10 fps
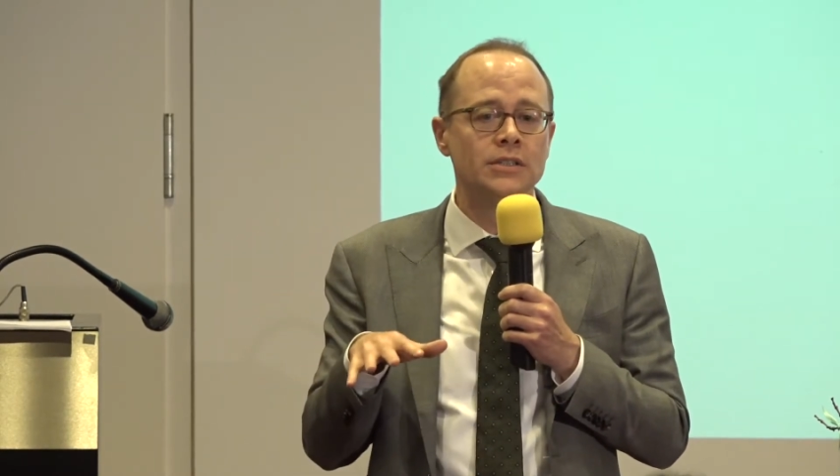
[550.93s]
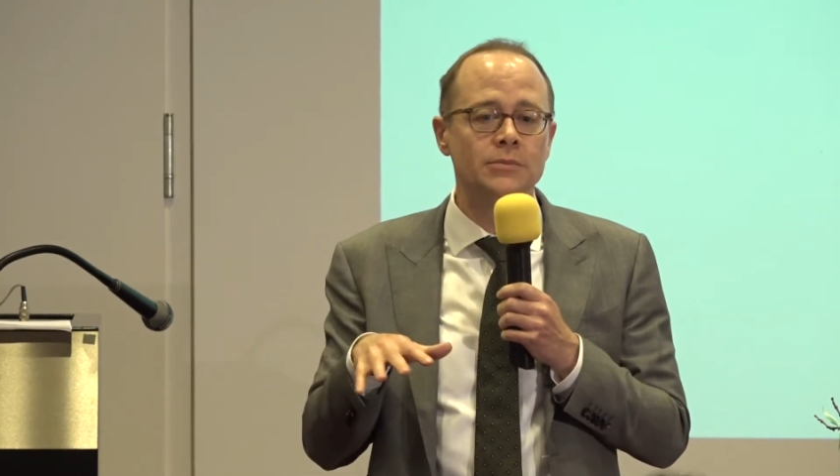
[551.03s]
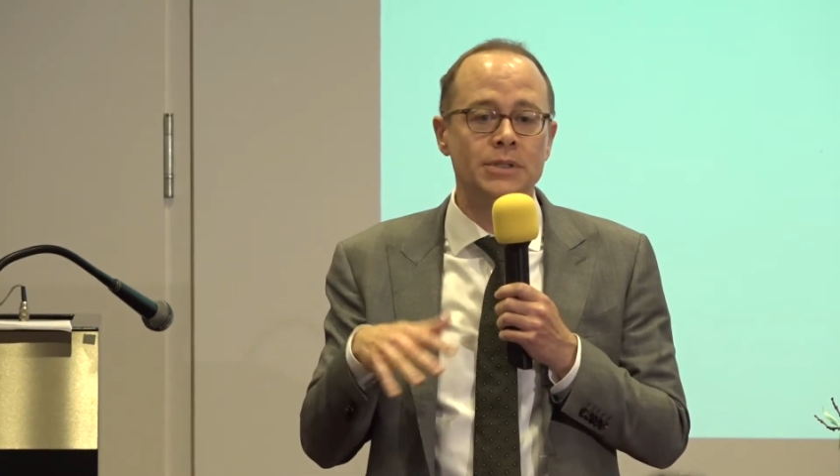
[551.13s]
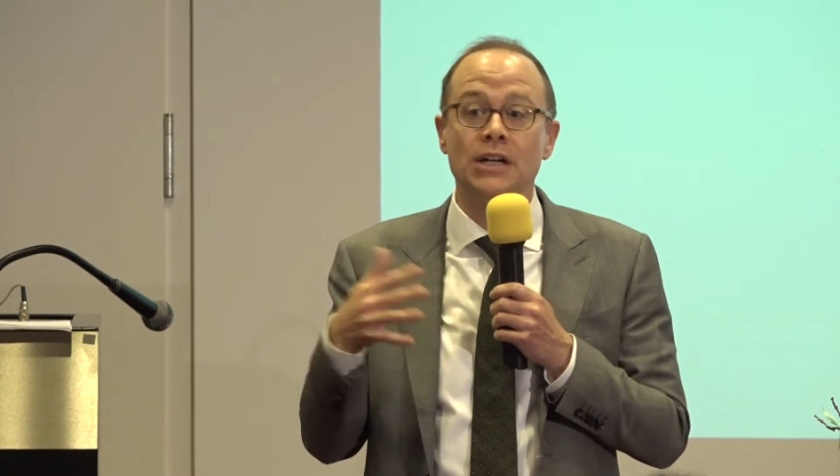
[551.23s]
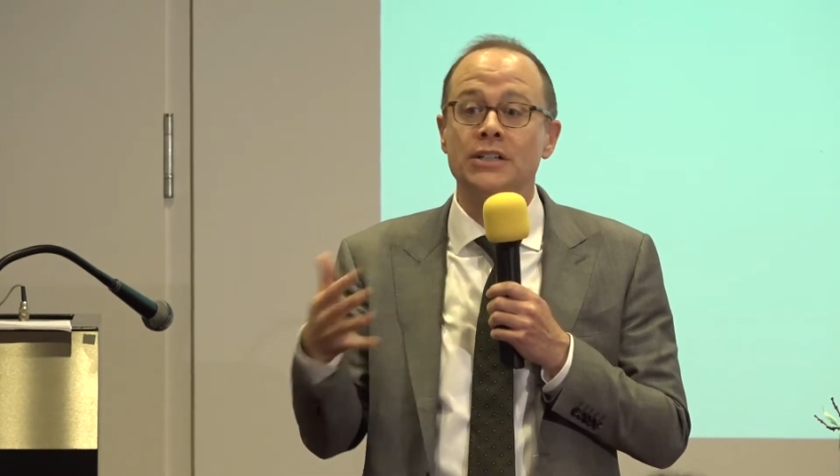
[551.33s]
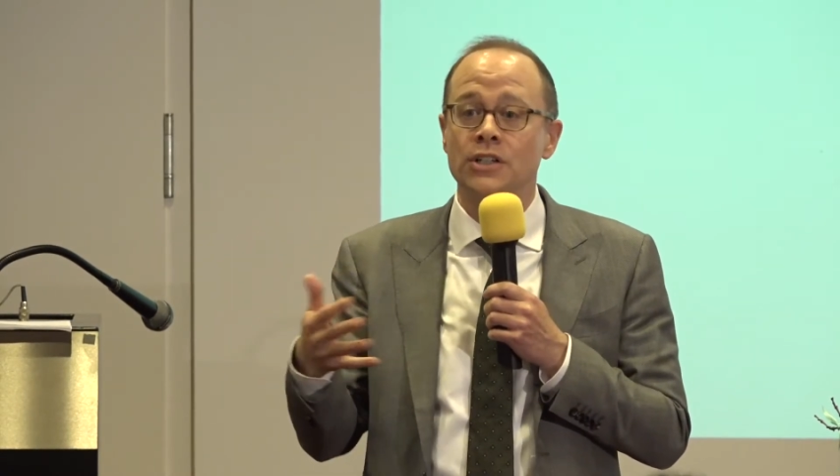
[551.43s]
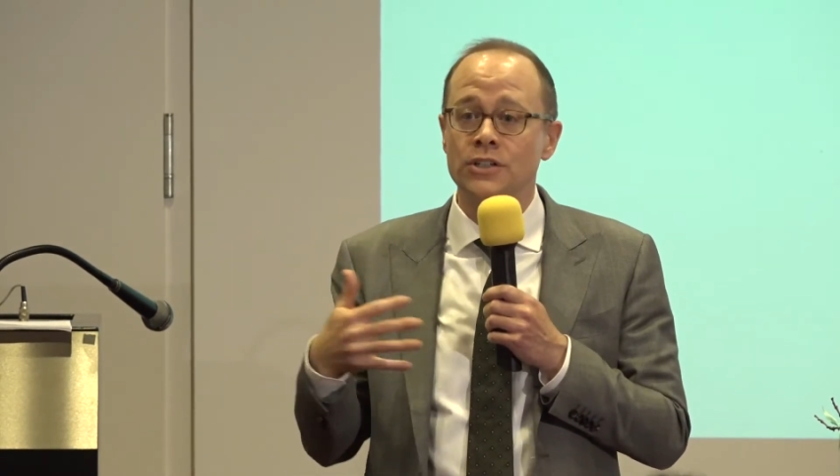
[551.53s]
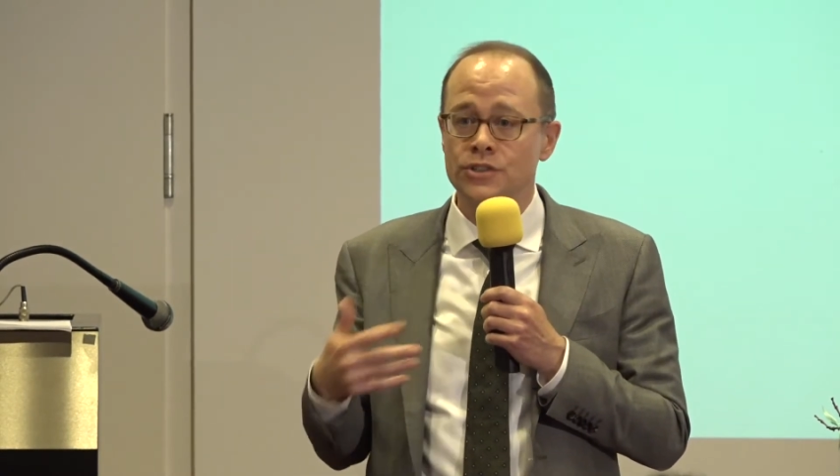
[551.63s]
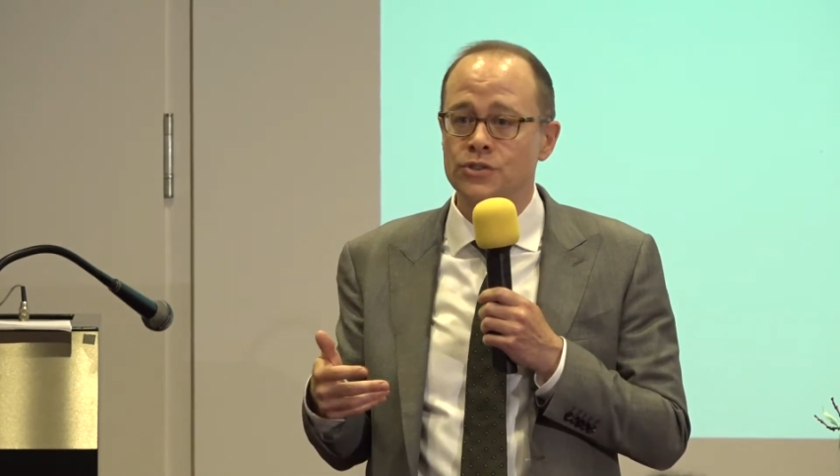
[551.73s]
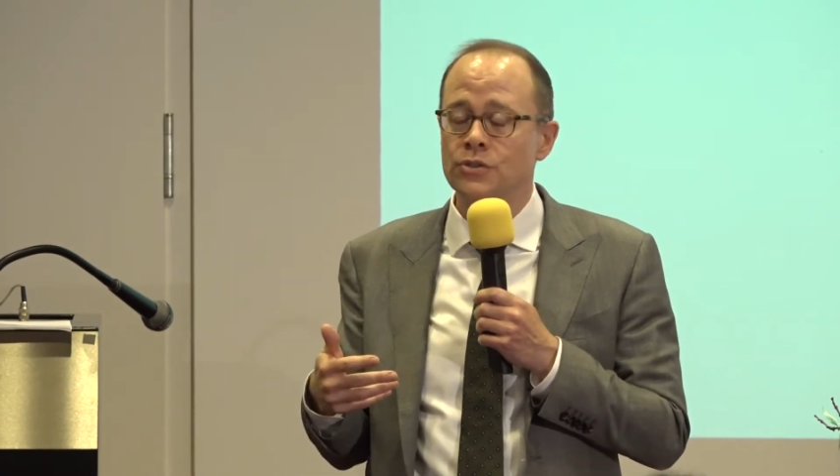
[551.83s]
beyond our
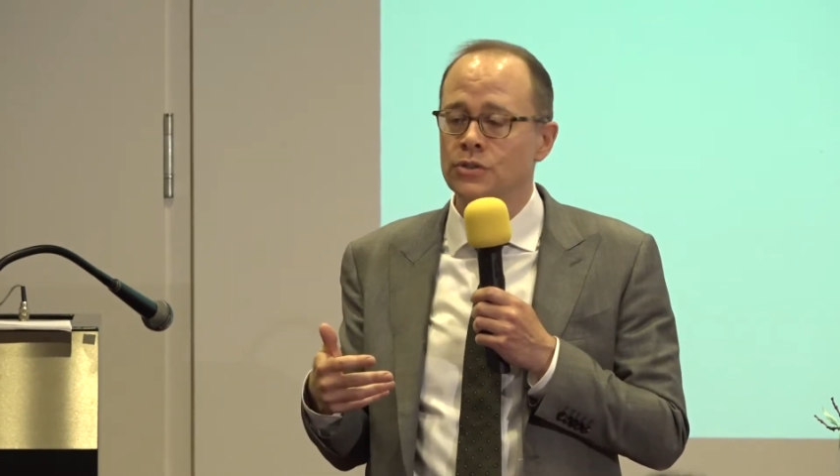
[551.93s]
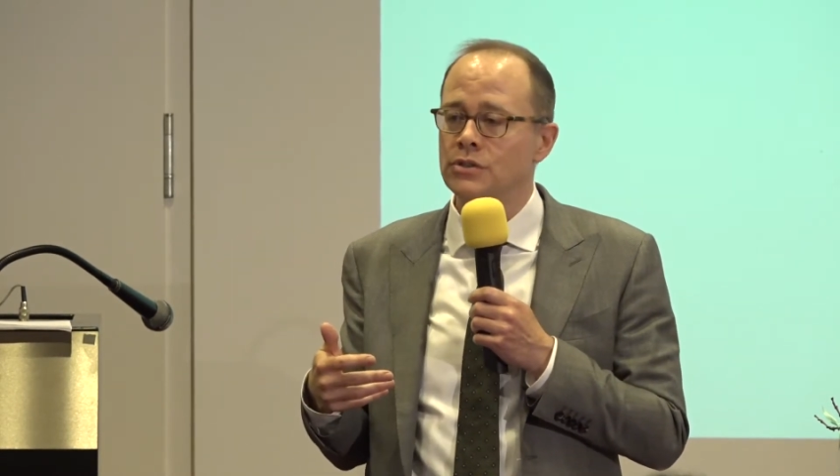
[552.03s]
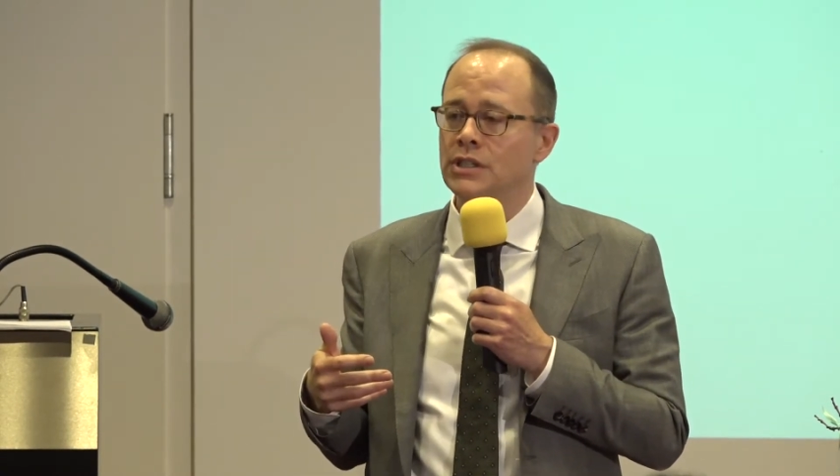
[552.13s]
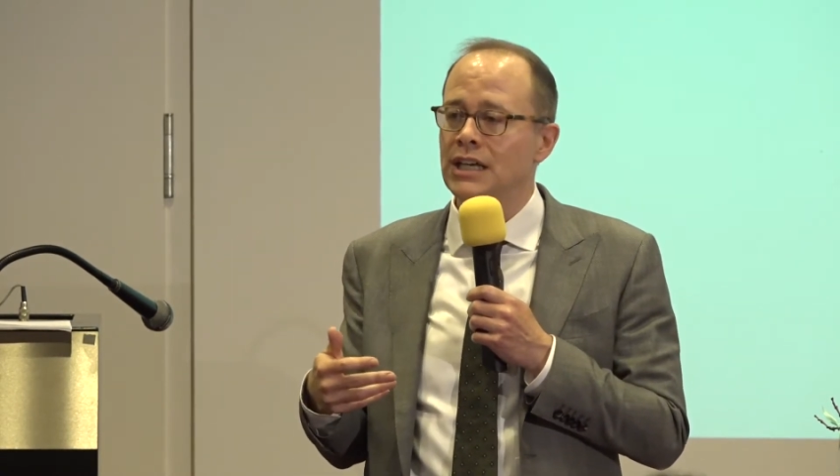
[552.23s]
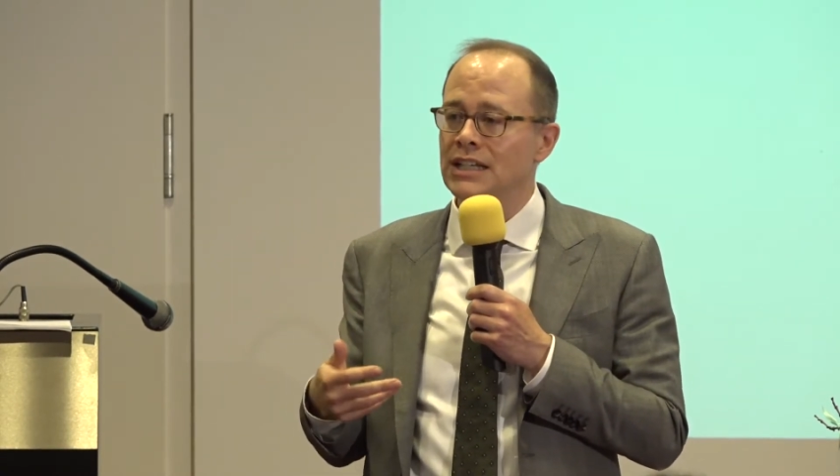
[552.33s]
control,